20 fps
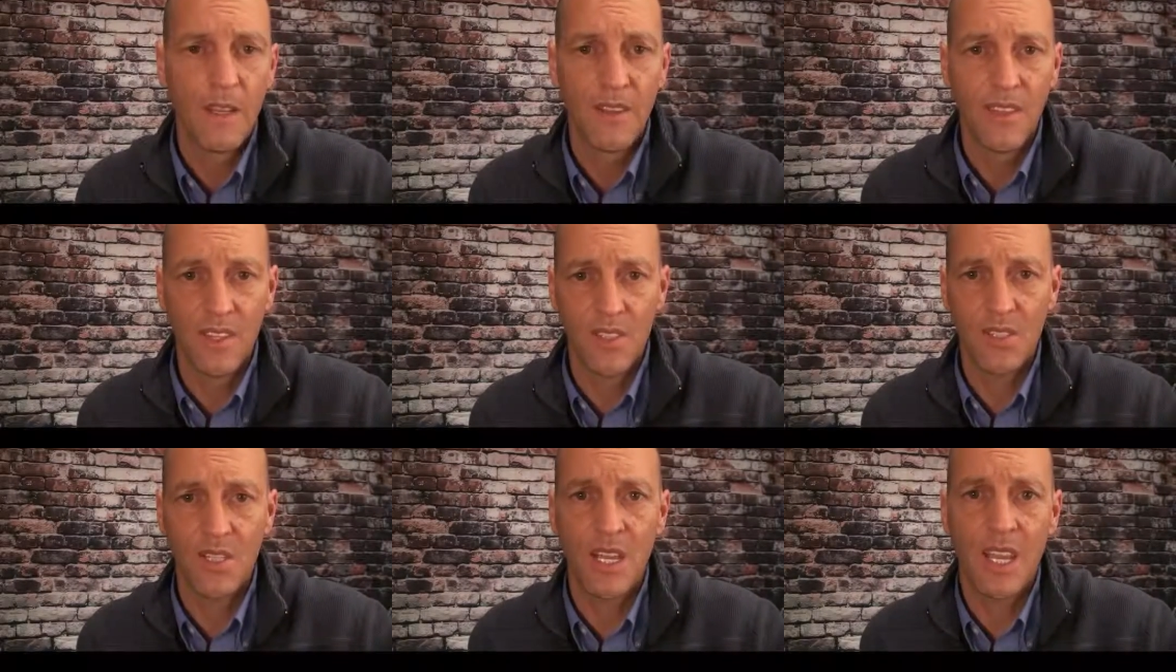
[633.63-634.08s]

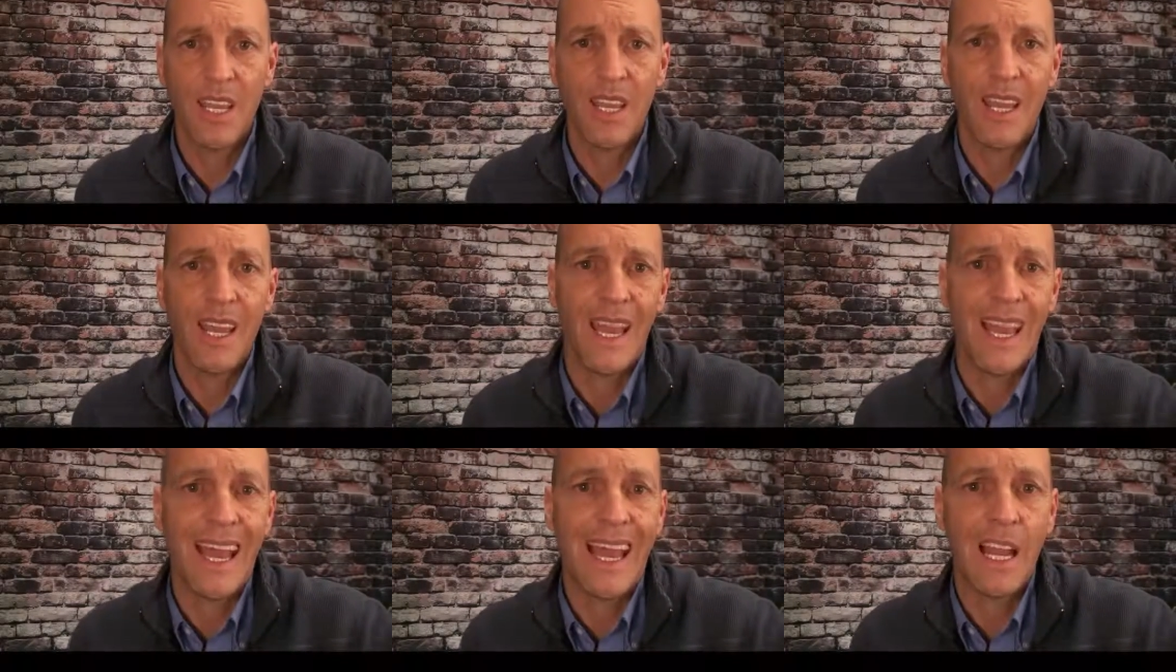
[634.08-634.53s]
This
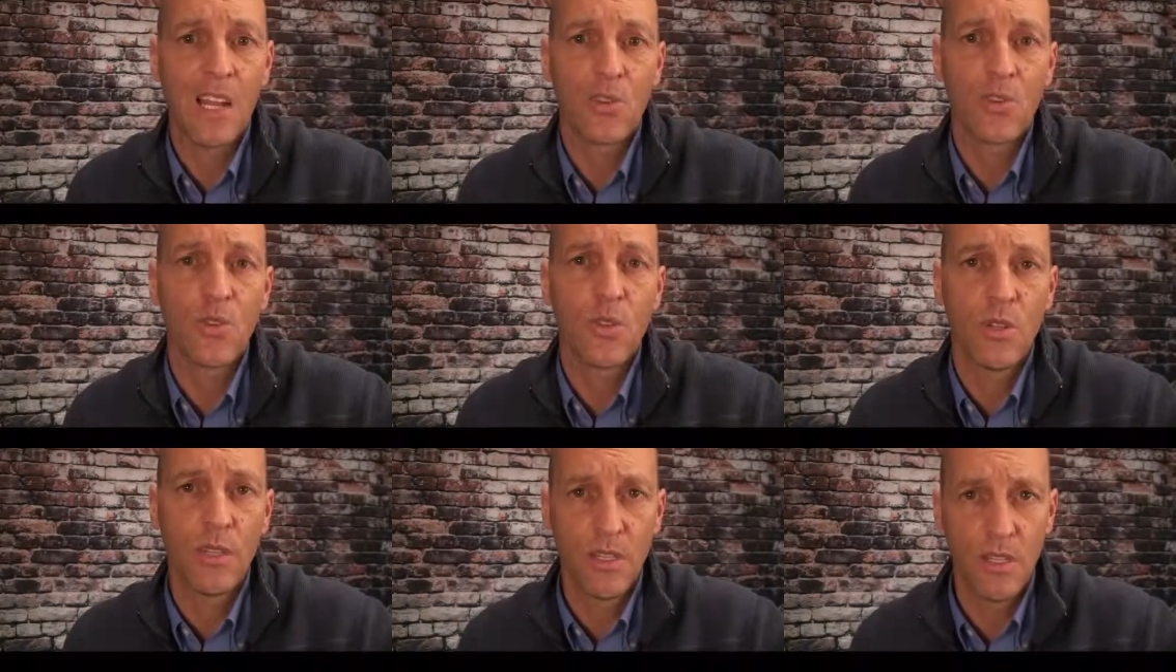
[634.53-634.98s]
tank
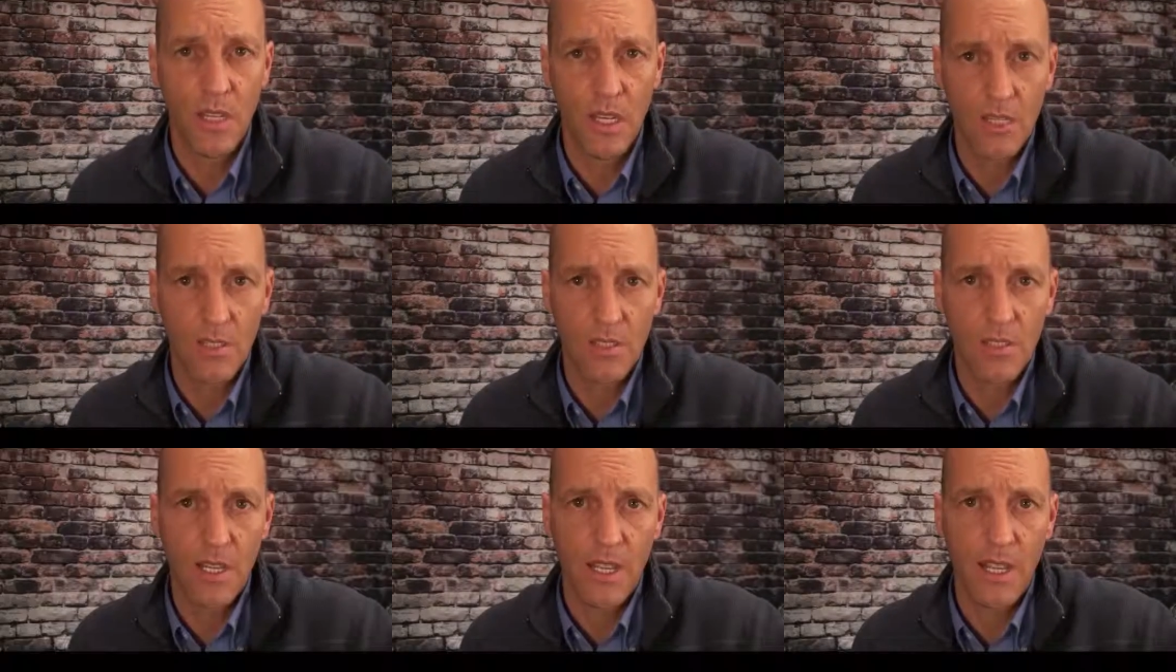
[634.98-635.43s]
actually
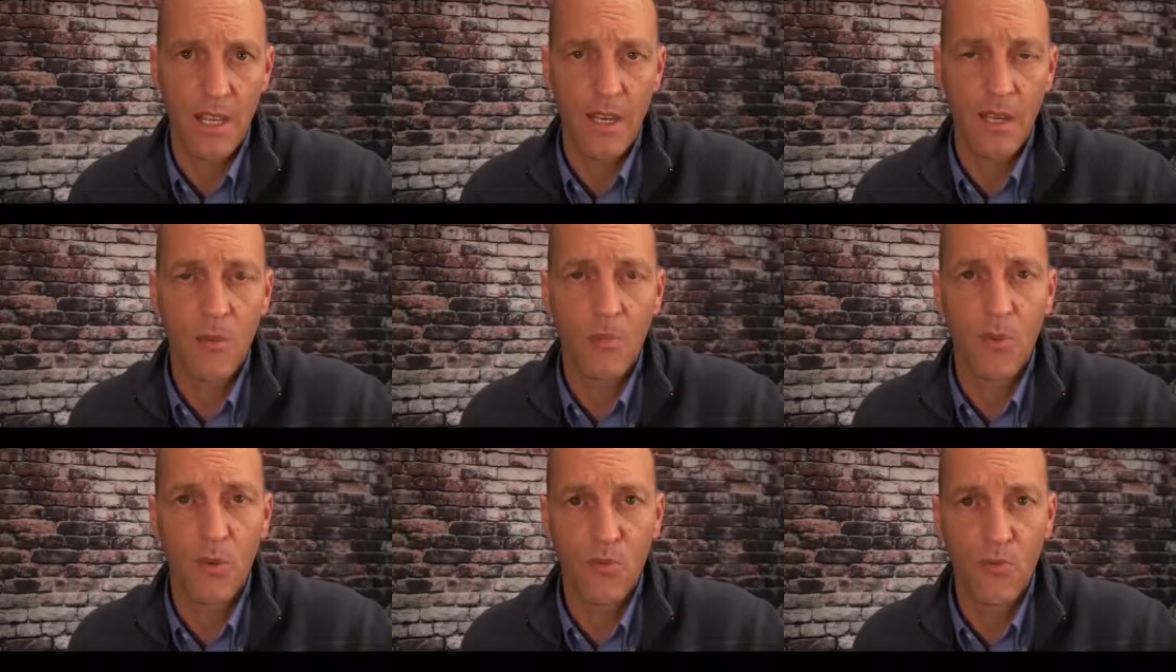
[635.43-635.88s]
does that.
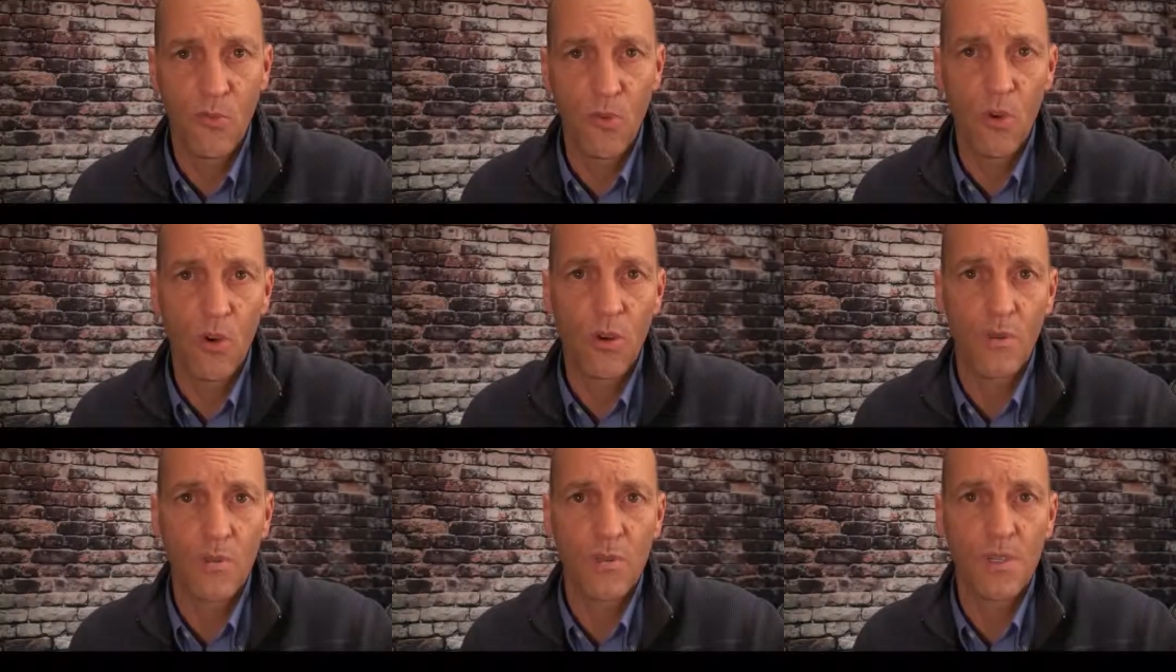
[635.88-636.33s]
It
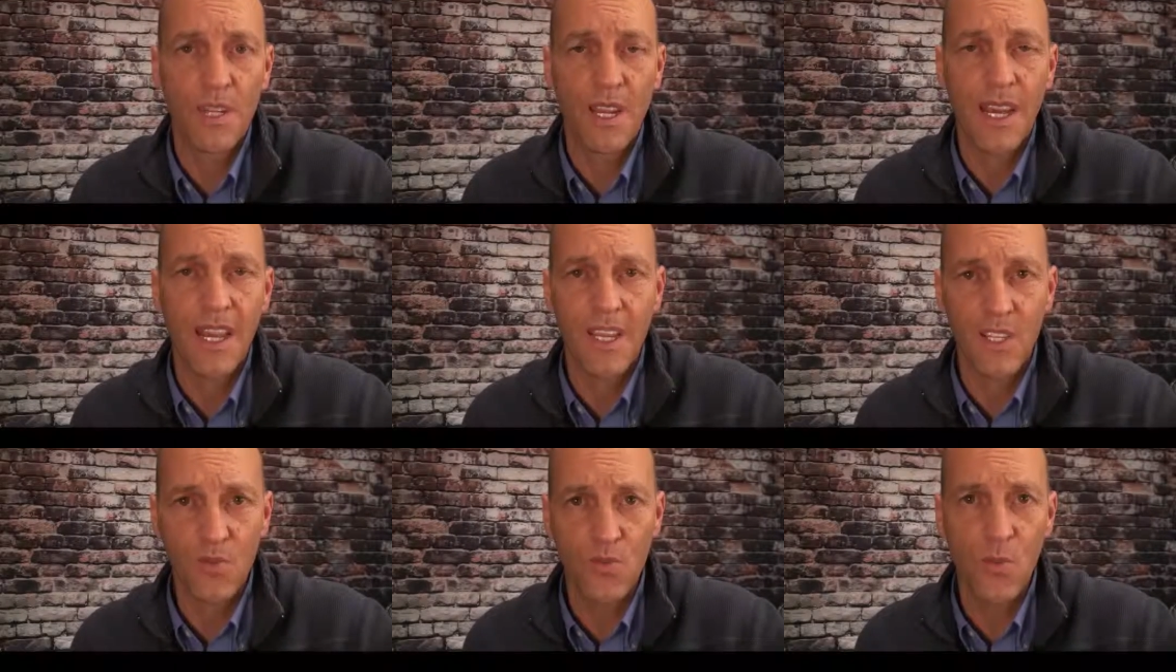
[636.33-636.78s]
performs
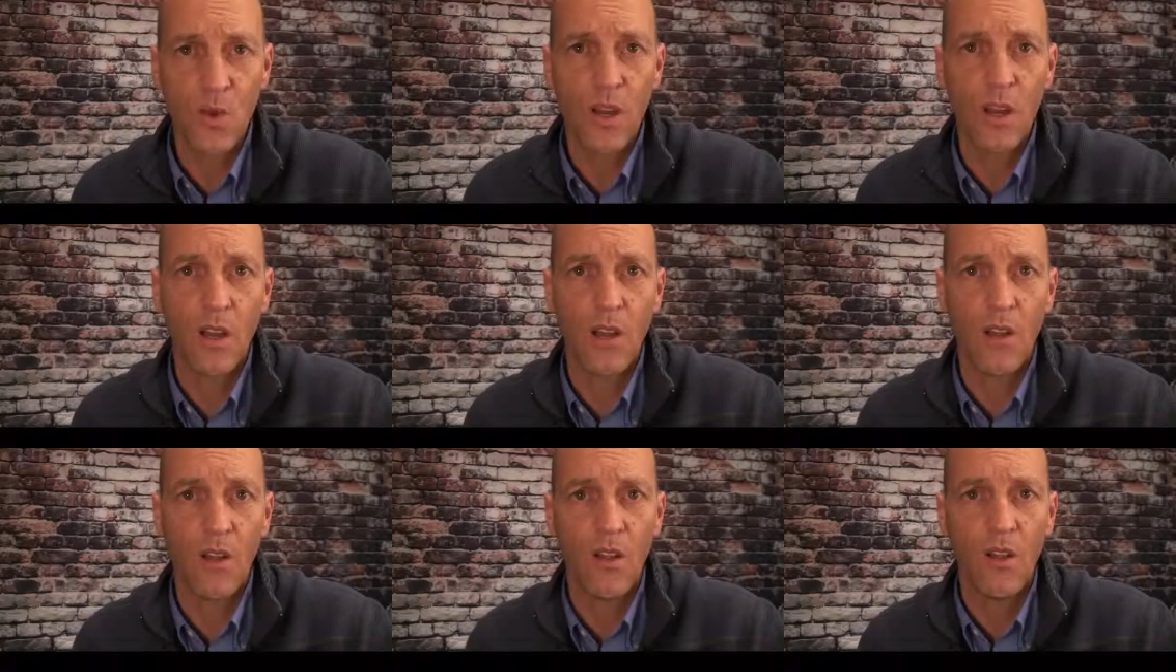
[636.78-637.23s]
as
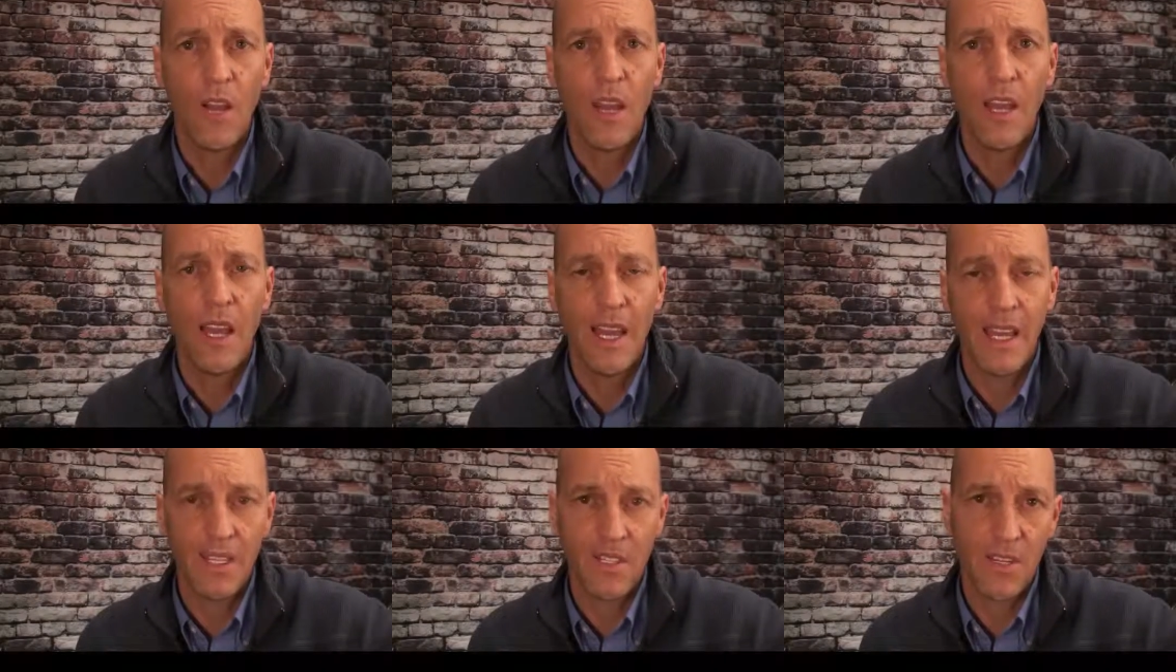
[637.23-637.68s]
well
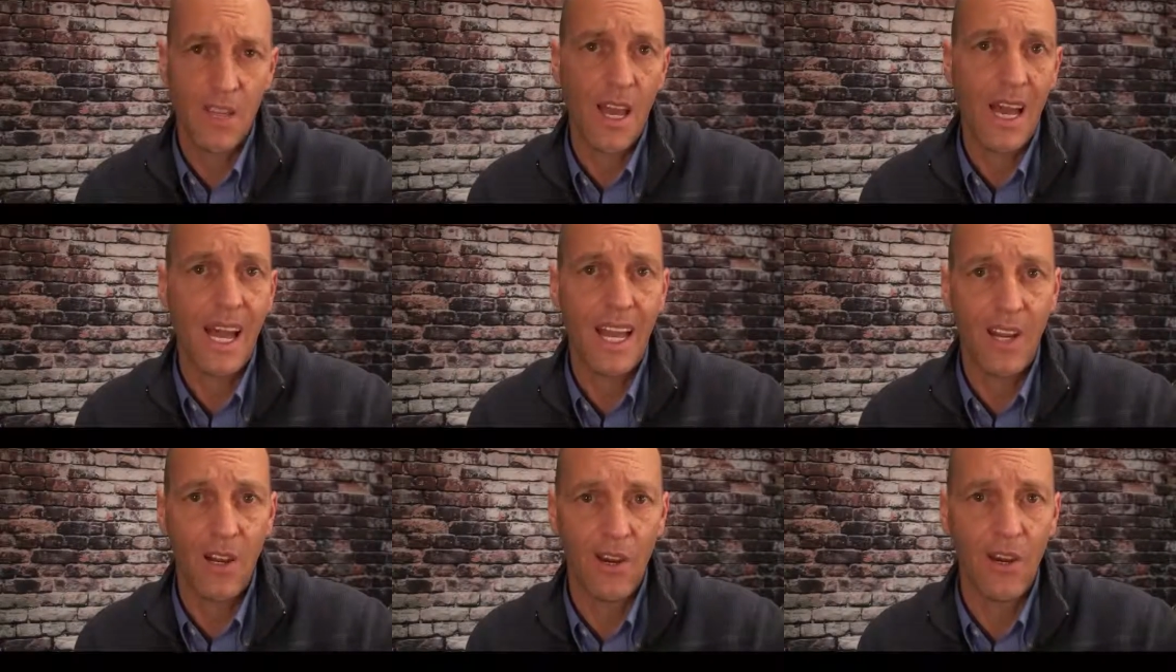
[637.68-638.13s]
as a
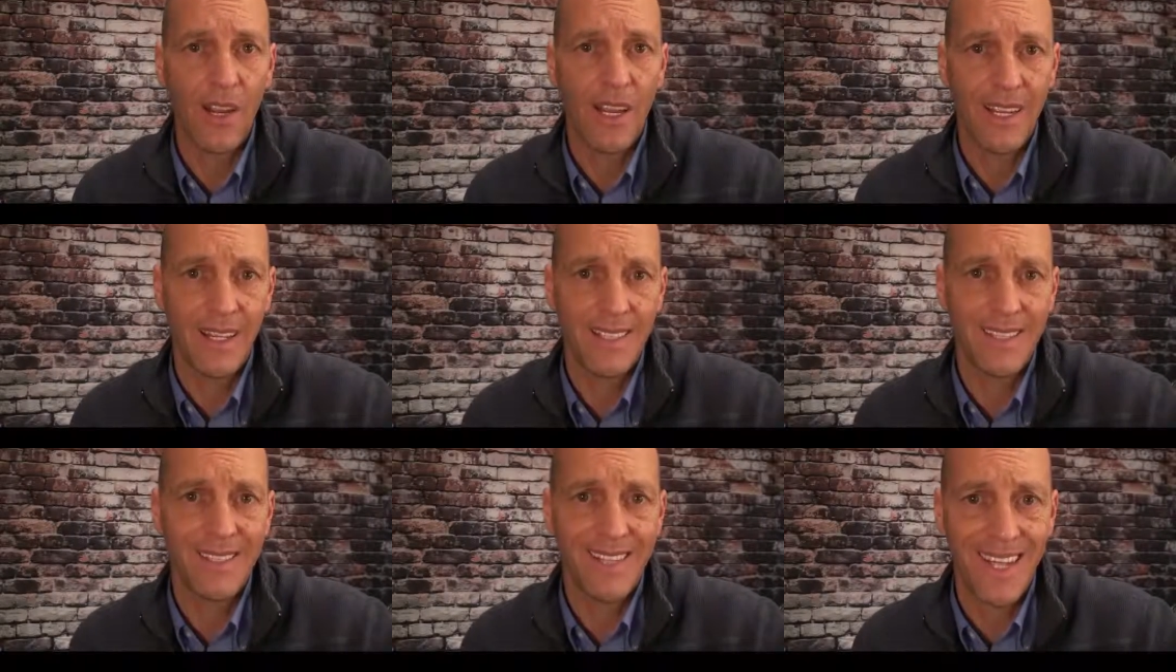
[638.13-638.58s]
higher
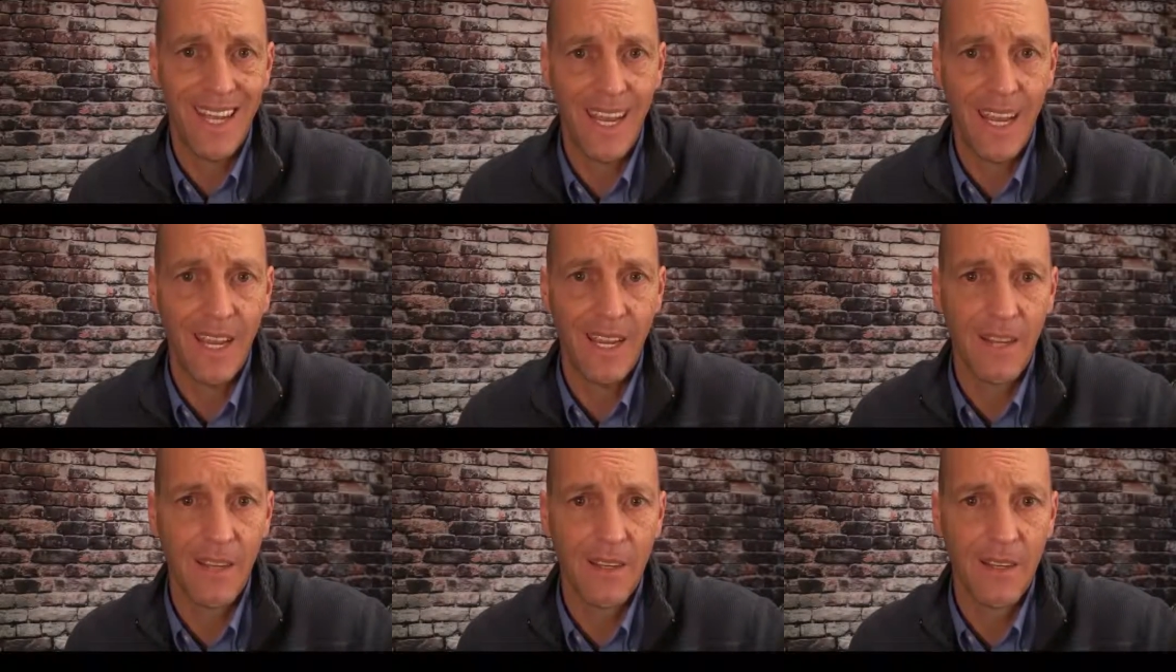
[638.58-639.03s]
end
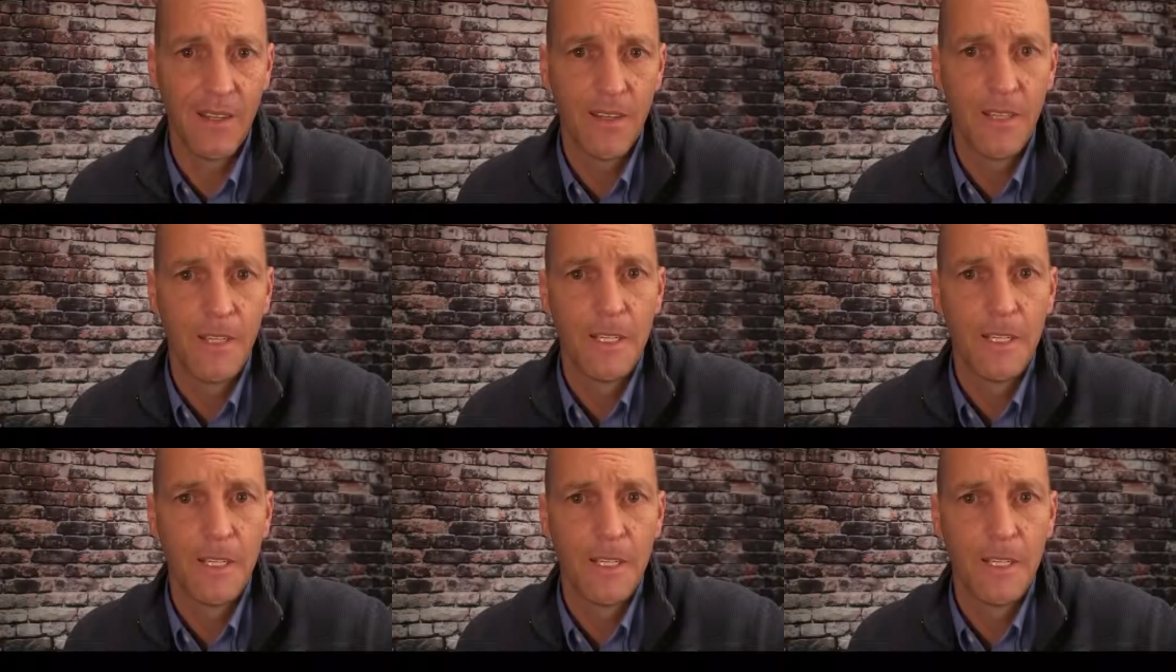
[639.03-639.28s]
tank.